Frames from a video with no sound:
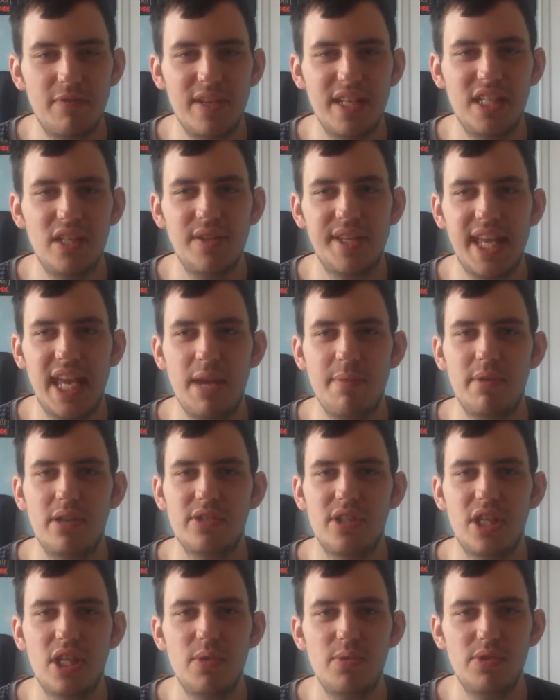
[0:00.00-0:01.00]
video gamer
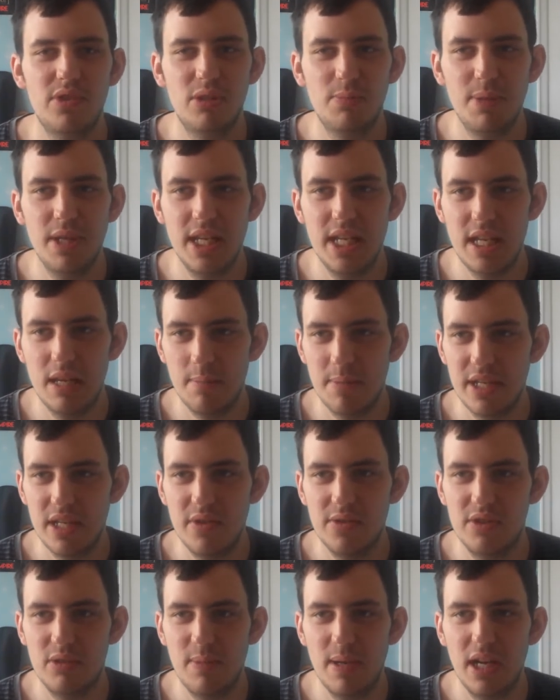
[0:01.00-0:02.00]
as I used to be. I mean, I
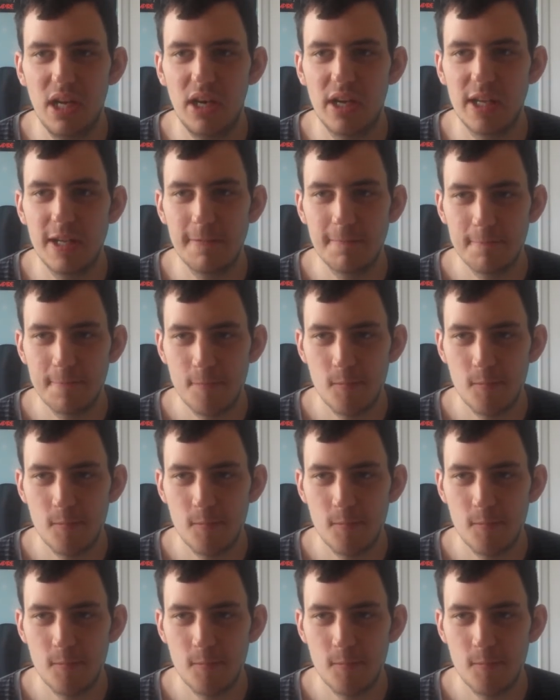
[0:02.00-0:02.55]
used to be like,